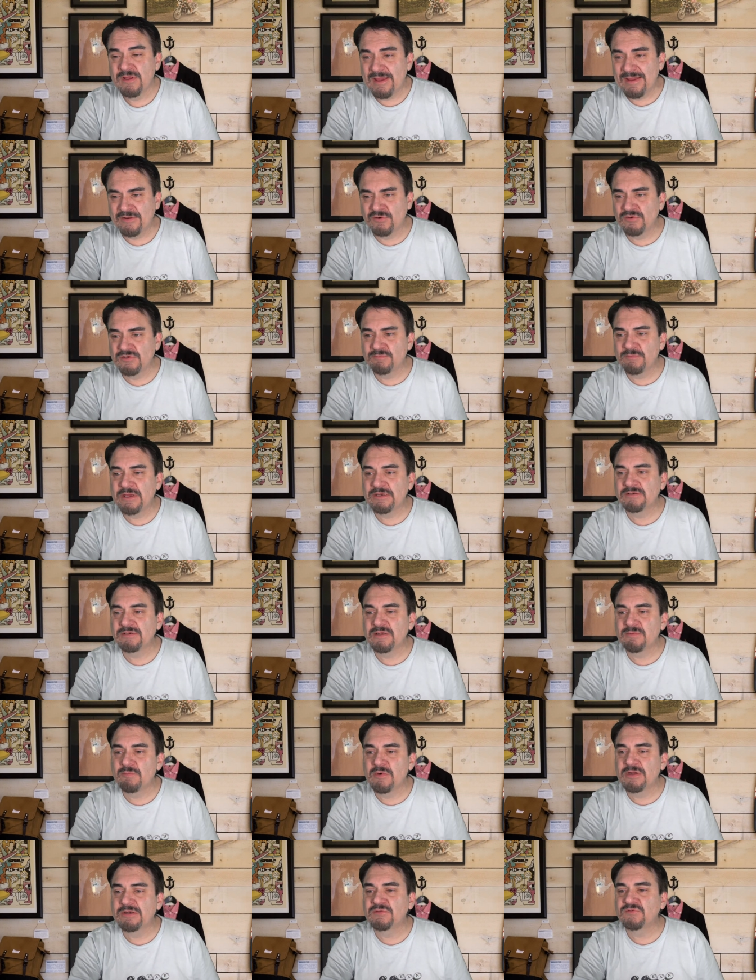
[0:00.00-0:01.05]
I couldn't have made
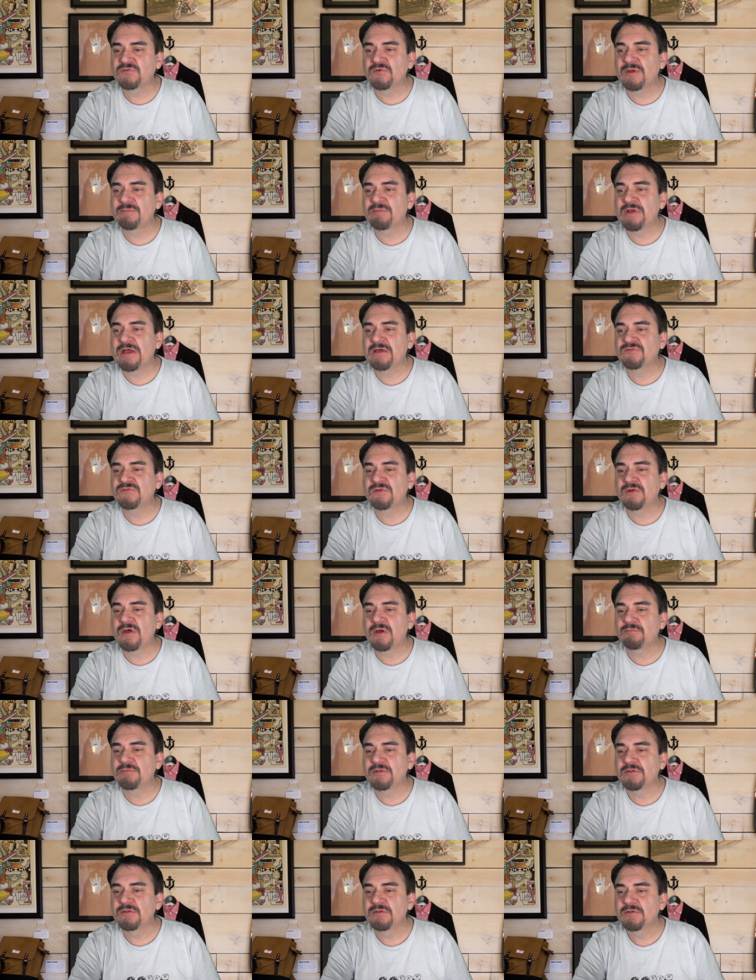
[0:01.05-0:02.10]
any money, so I passed it
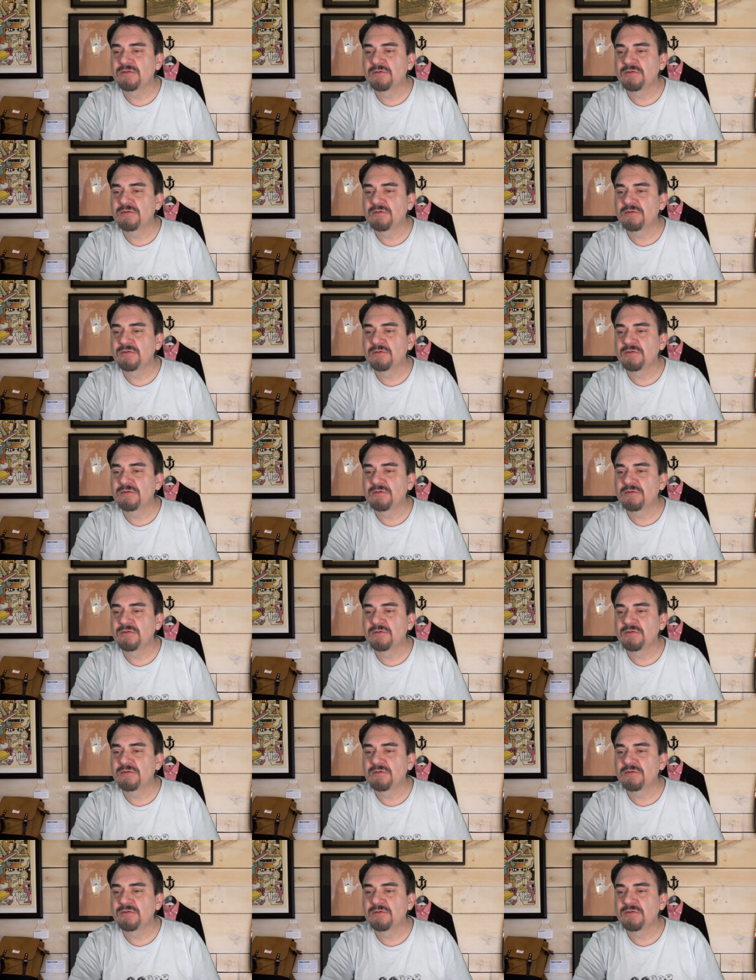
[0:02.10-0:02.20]
up.